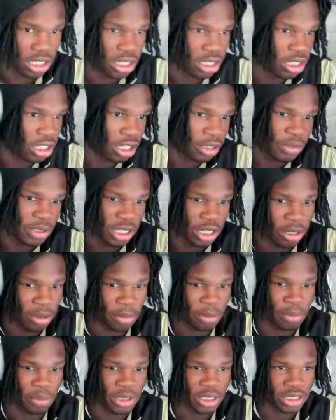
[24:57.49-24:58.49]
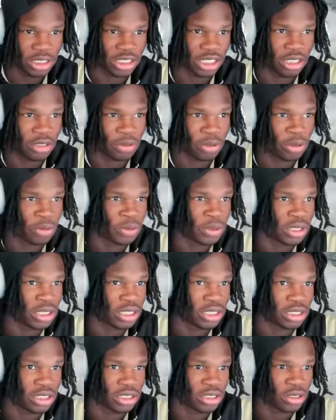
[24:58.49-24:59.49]
Love y'all. Be safe over
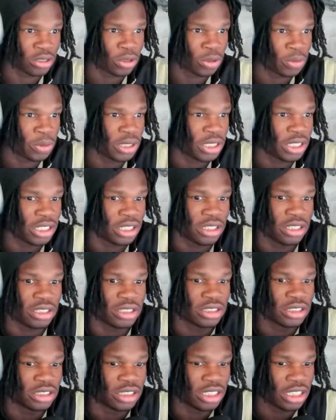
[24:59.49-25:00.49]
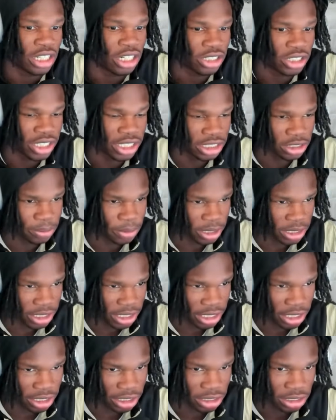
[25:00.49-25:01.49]
this week. See y'all next
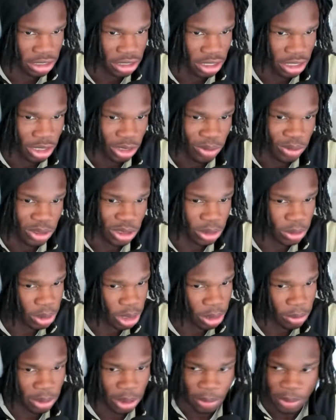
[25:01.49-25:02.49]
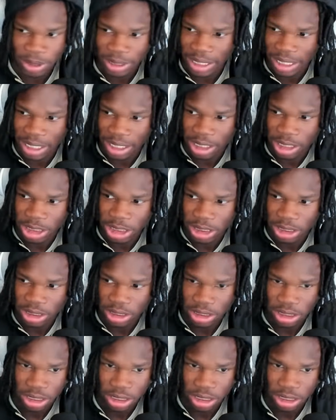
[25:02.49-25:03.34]
Monday with some upcoming games.